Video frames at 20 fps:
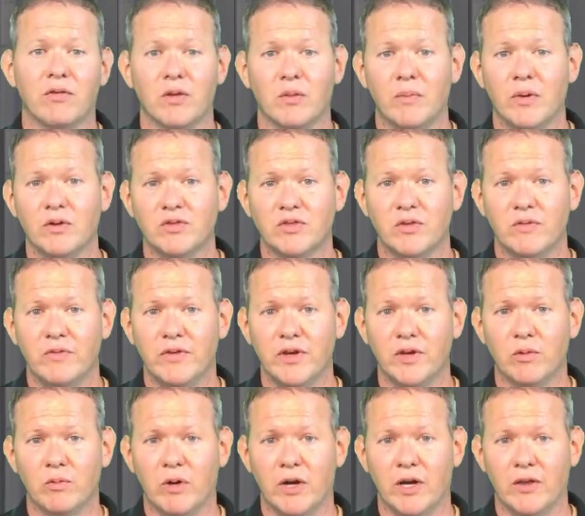Now, for the most
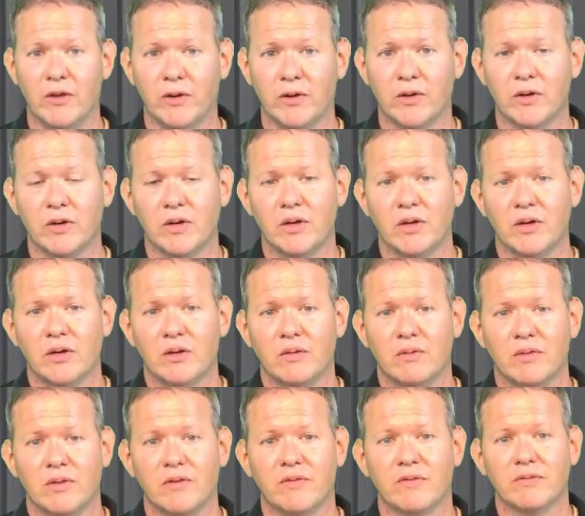severe weather,
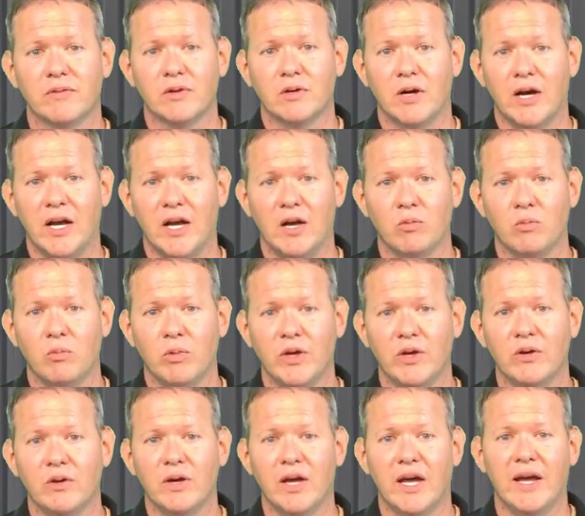the
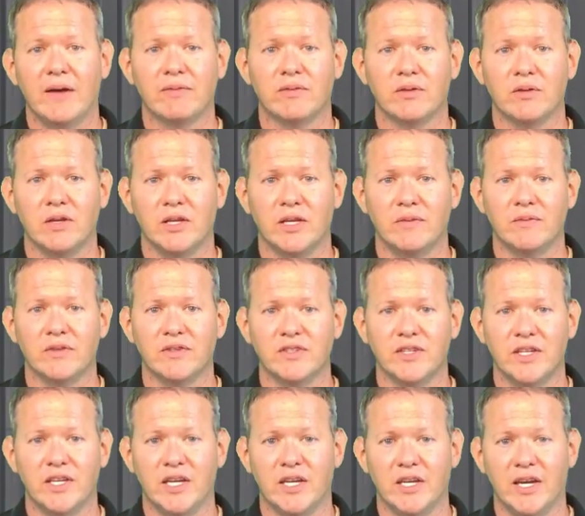crowd will have to
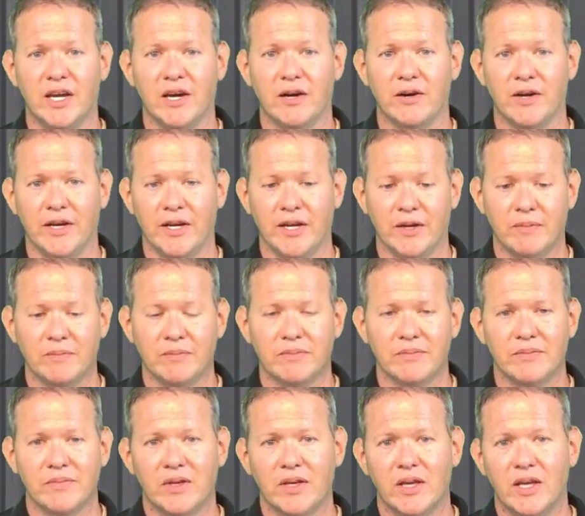leave the seating
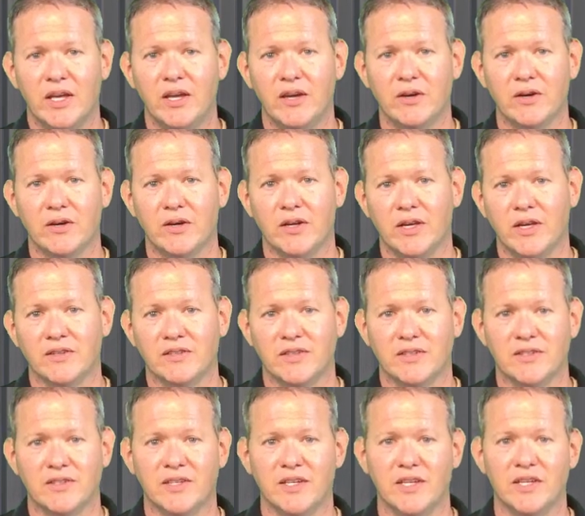area. Here
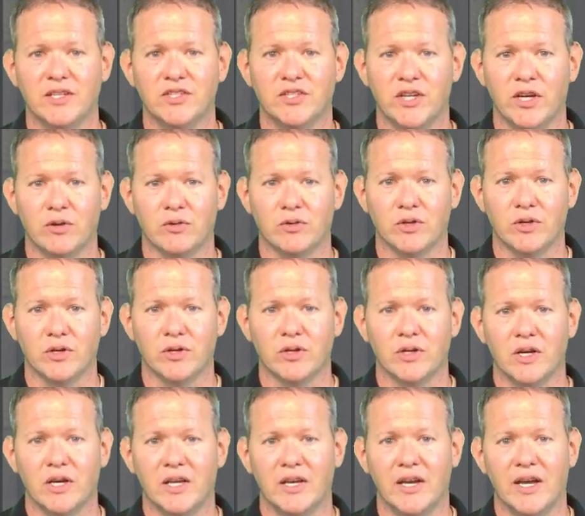is the Seek
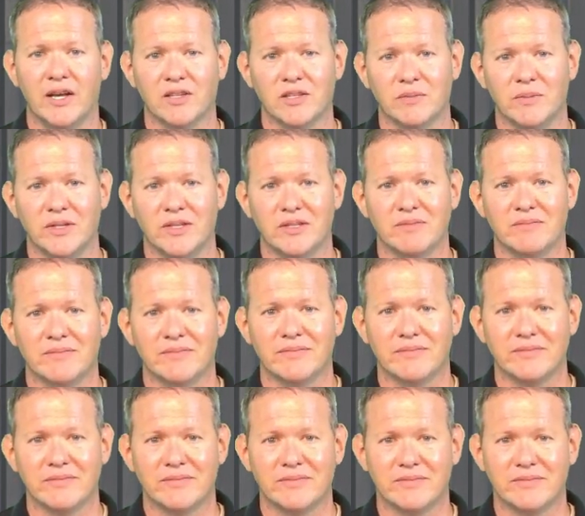Shelter announcement.